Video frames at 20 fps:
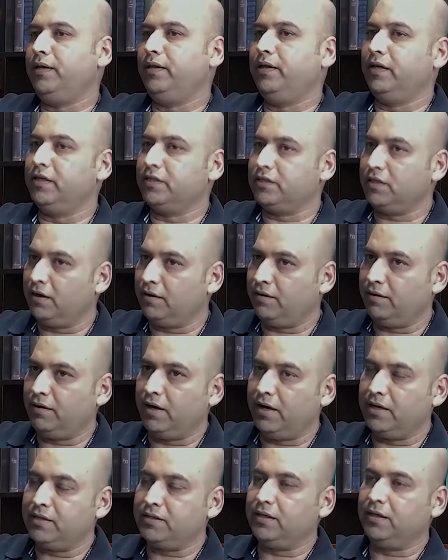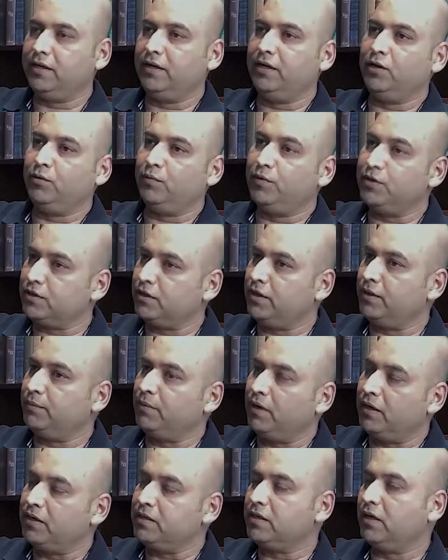Then I started realizing it, questioning
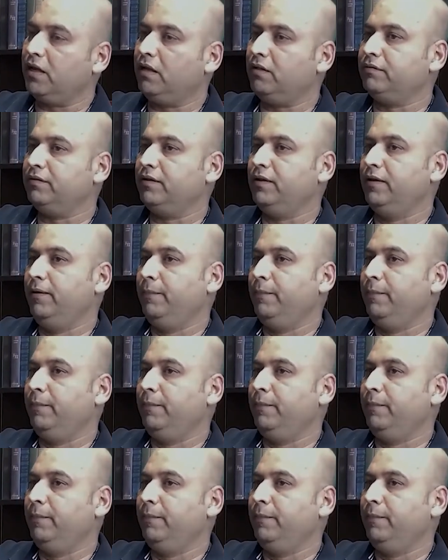myself,